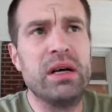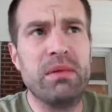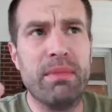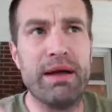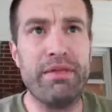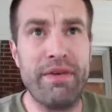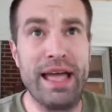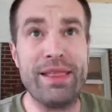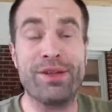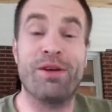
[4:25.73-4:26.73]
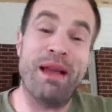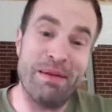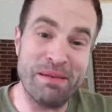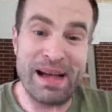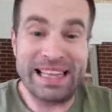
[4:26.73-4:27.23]
my faith, or
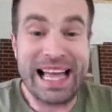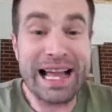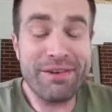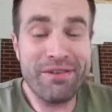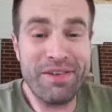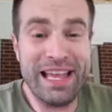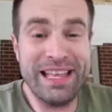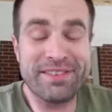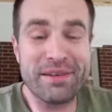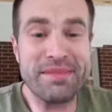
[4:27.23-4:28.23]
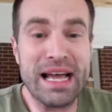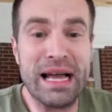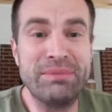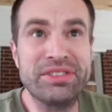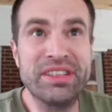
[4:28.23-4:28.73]
maybe my lack of faith
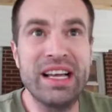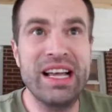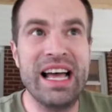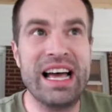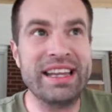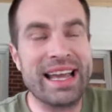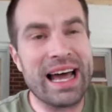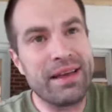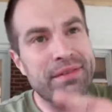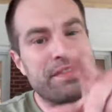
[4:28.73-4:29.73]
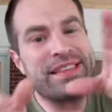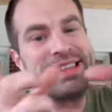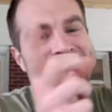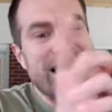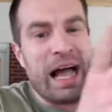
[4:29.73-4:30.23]
sometimes, and to kind of
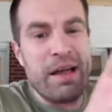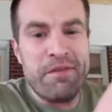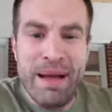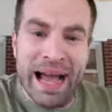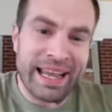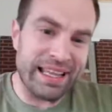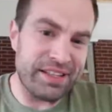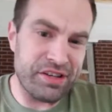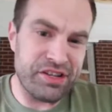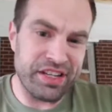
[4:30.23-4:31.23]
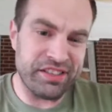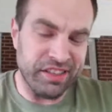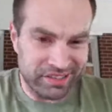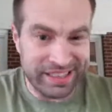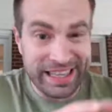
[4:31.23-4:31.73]
dive back into
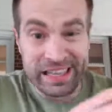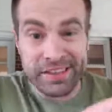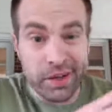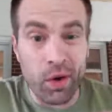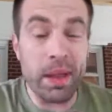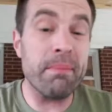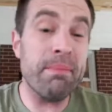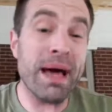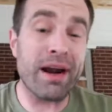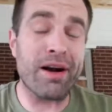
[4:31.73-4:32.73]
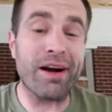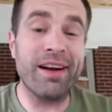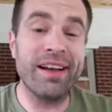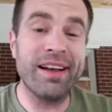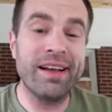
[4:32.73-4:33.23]
Jesus to get to know him better,
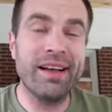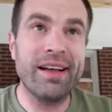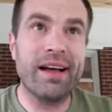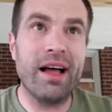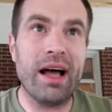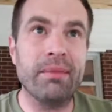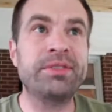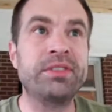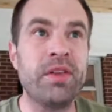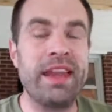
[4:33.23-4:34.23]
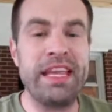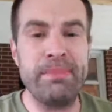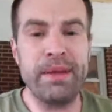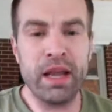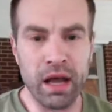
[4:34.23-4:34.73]
so that he
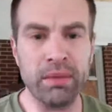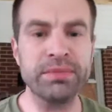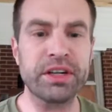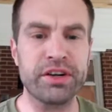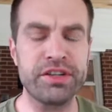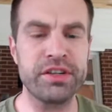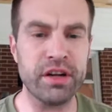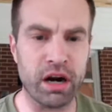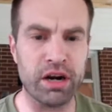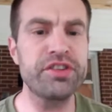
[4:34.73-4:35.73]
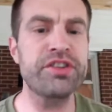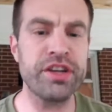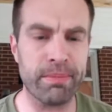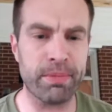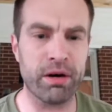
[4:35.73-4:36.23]
becomes our
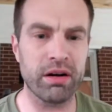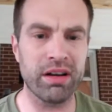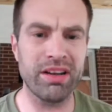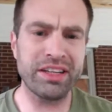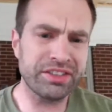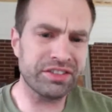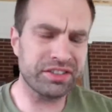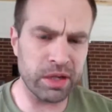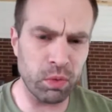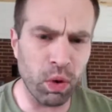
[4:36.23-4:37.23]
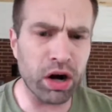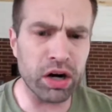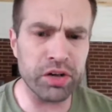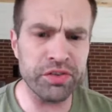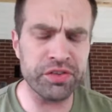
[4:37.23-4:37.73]
shepherd, not just in
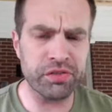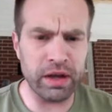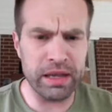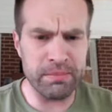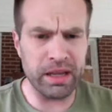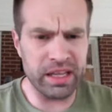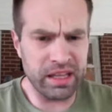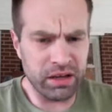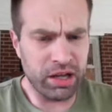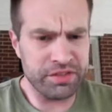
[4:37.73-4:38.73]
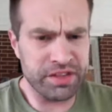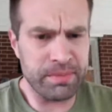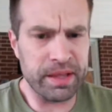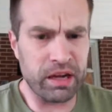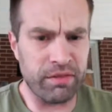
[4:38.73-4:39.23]
words, right, but on
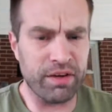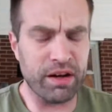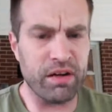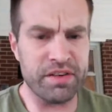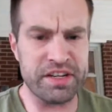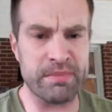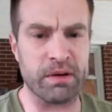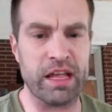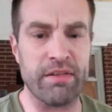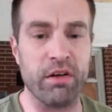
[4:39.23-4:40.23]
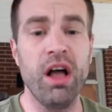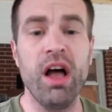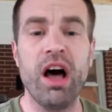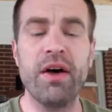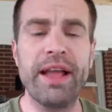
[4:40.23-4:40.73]
something of a deeper level.
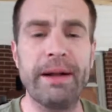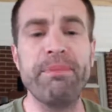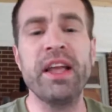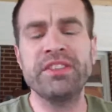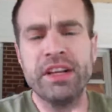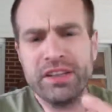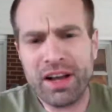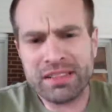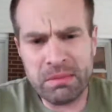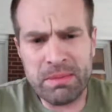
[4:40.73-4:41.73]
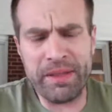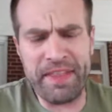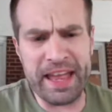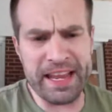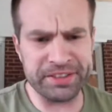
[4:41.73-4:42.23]
Okay, so I talked some about
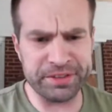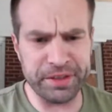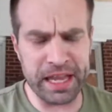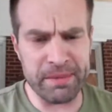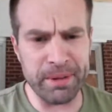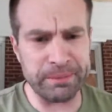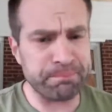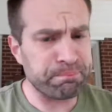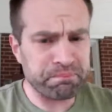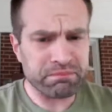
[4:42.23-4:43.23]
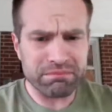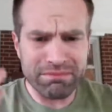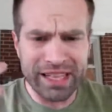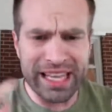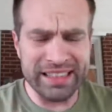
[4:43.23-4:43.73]
that yesterday, but
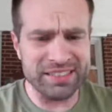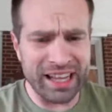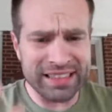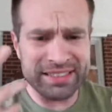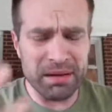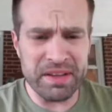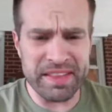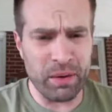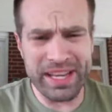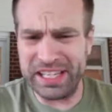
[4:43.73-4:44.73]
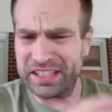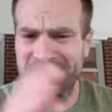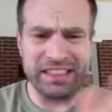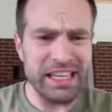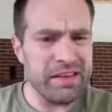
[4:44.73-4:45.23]
it's not something that we can just
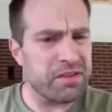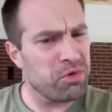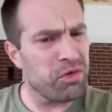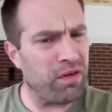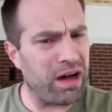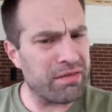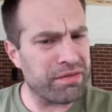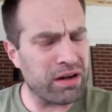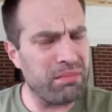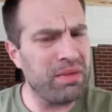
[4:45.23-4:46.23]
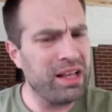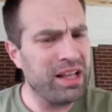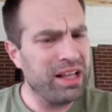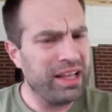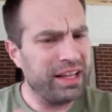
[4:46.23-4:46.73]
leave and move on from.
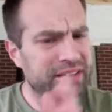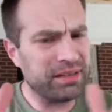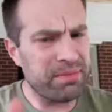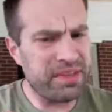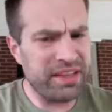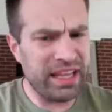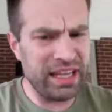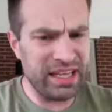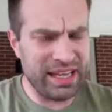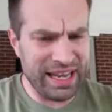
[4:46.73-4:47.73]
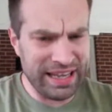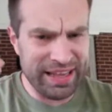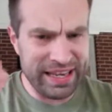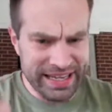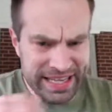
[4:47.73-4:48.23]
It's something that
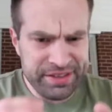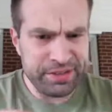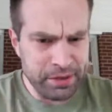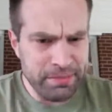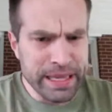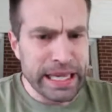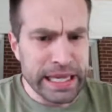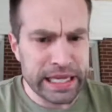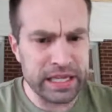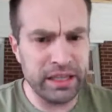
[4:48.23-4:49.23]
needs to be